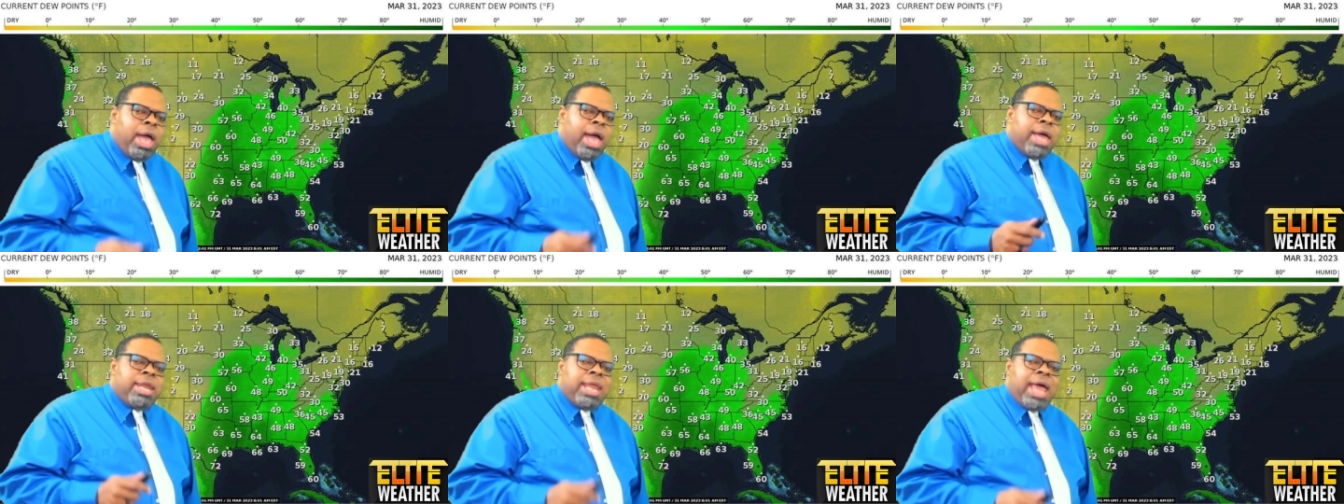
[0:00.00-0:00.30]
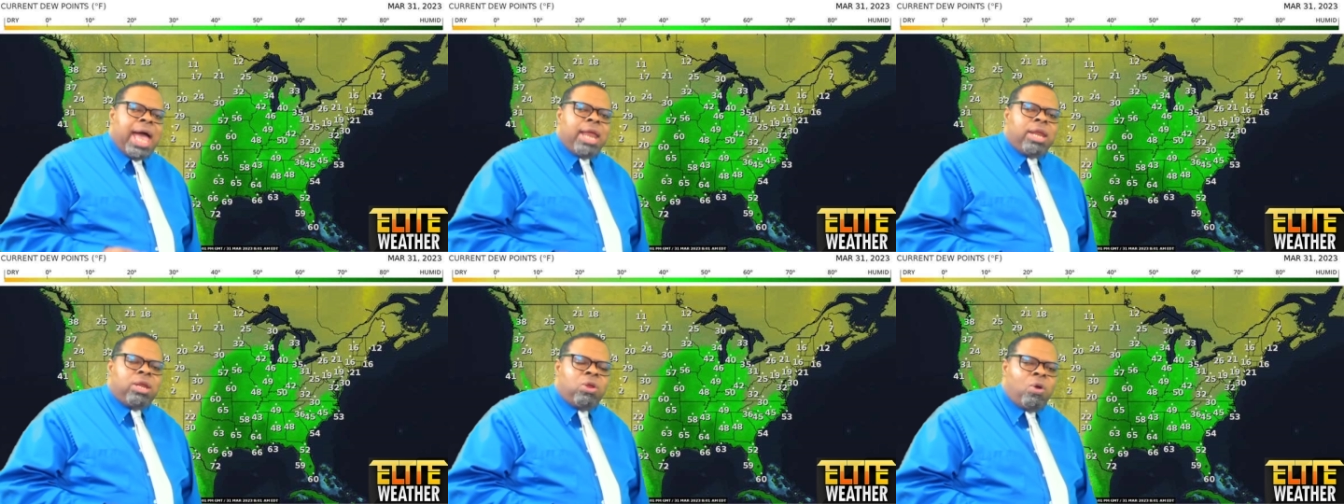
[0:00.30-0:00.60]
And
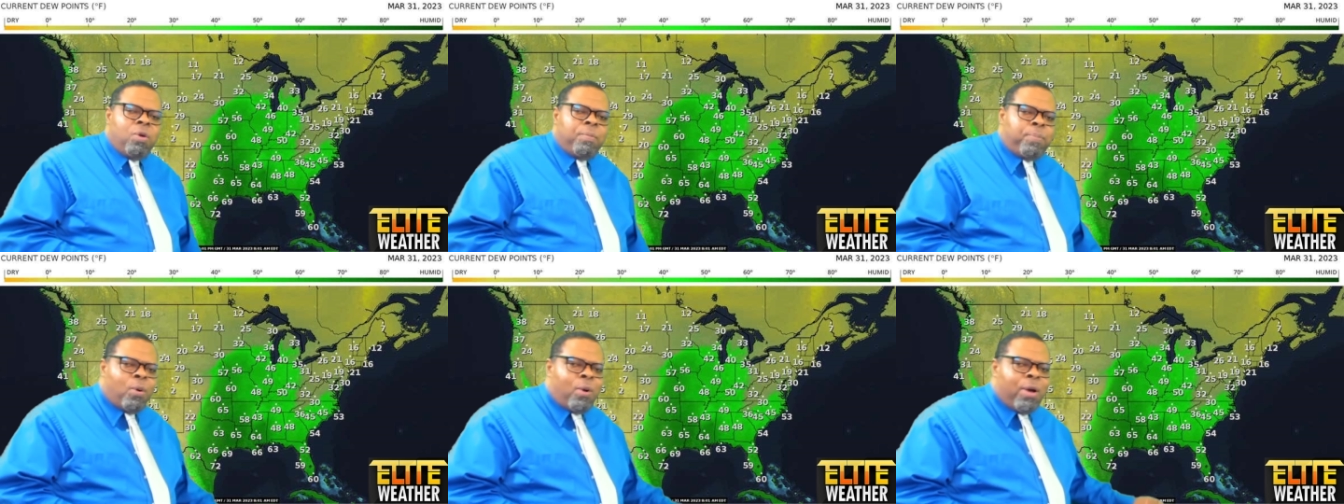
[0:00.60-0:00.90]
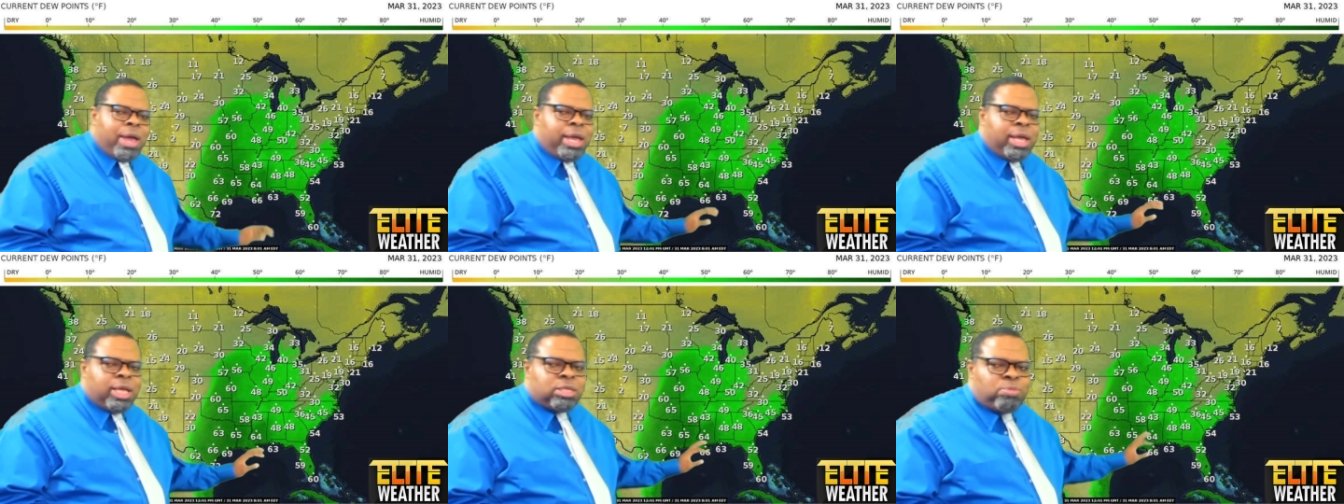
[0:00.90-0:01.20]
that dew
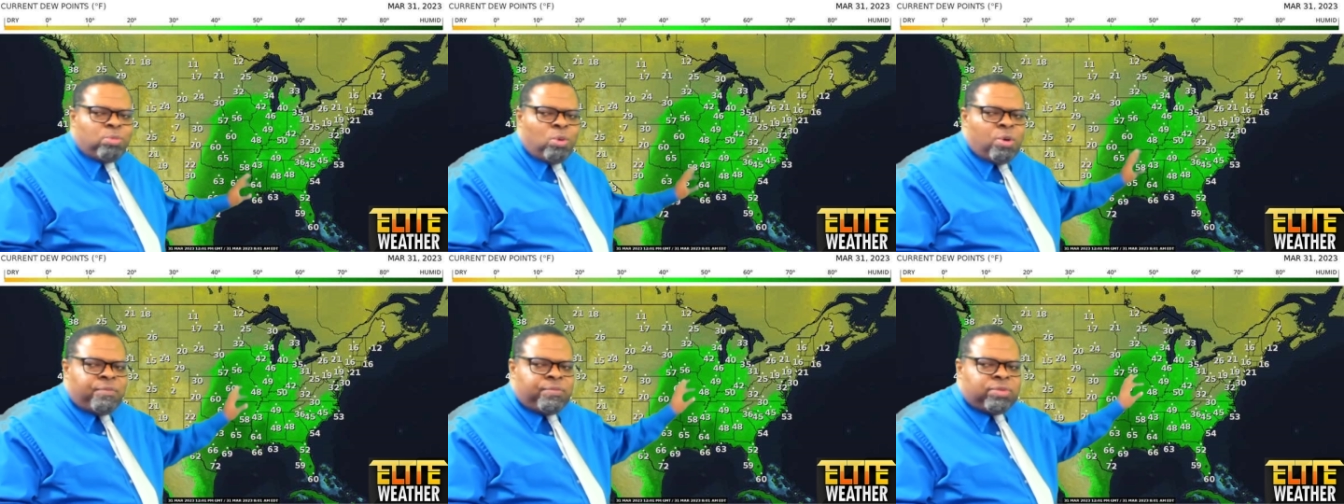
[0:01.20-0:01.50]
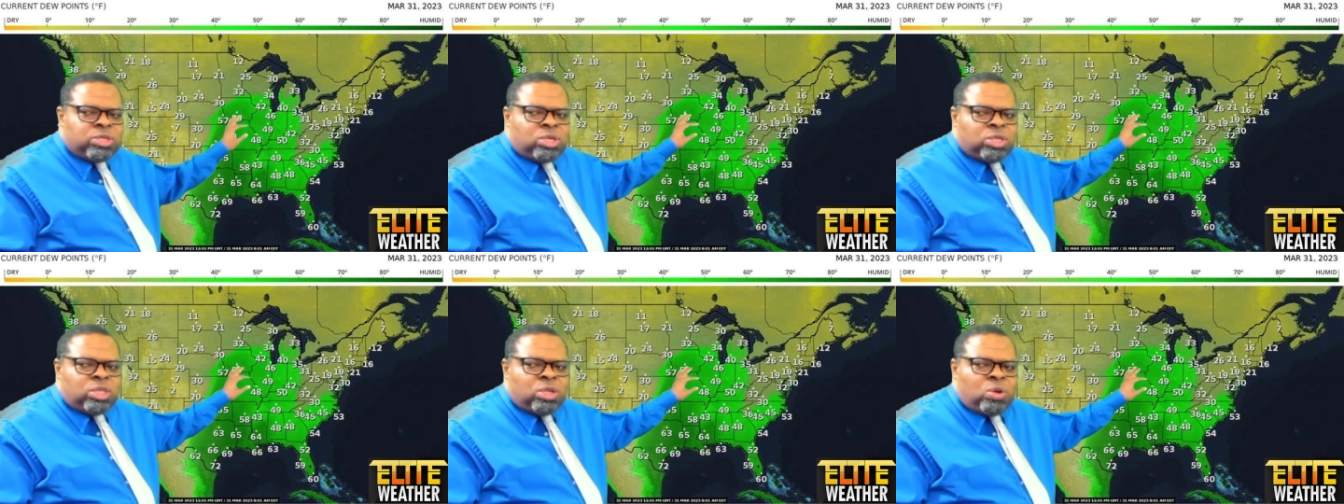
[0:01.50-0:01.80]
point is
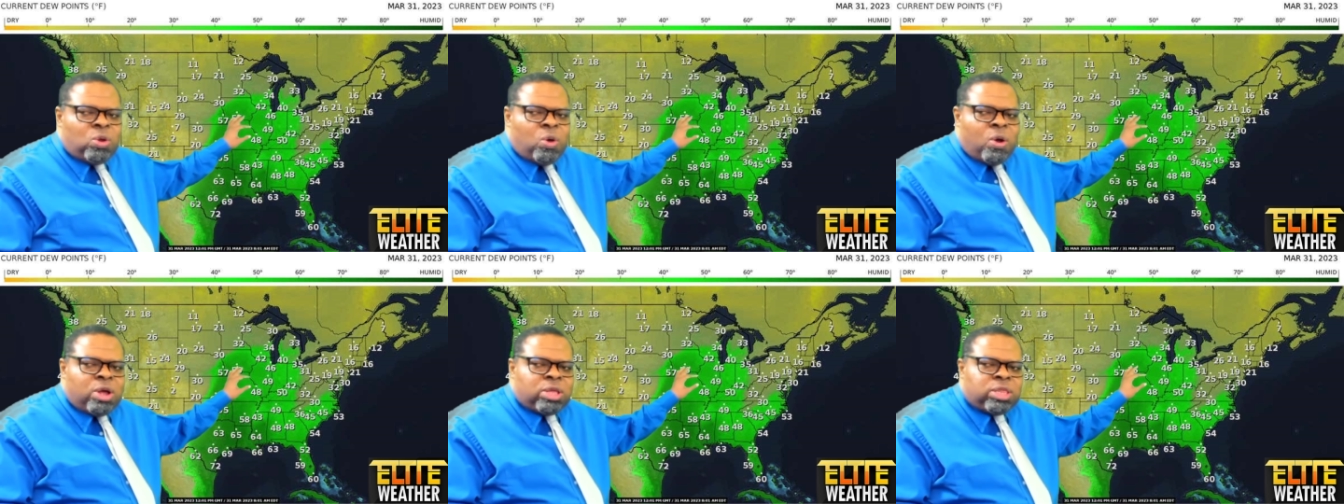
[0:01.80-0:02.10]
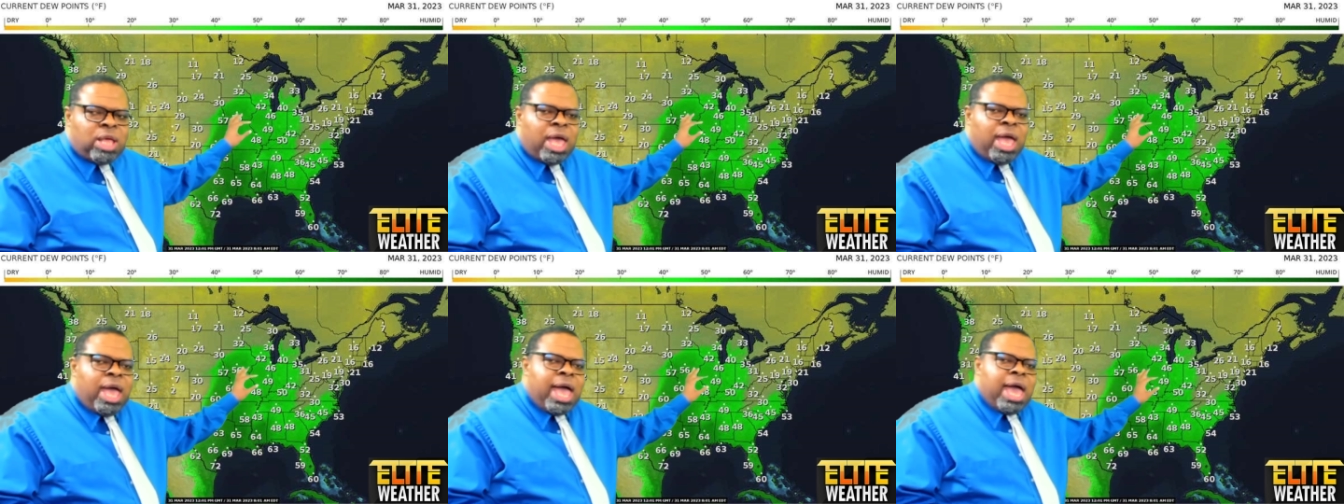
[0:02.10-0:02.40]
moving to the
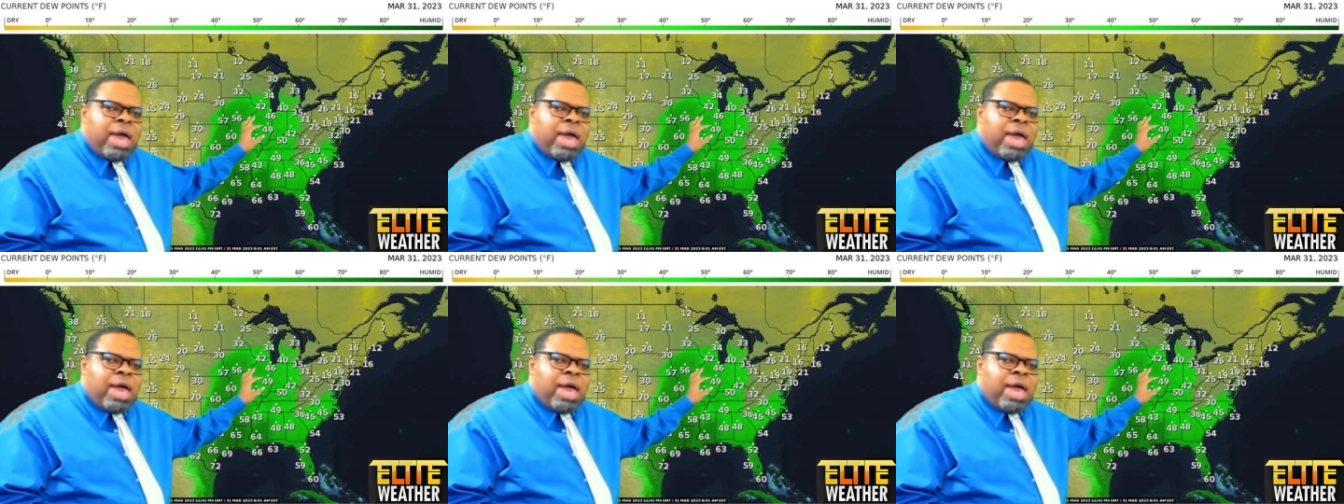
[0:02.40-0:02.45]
north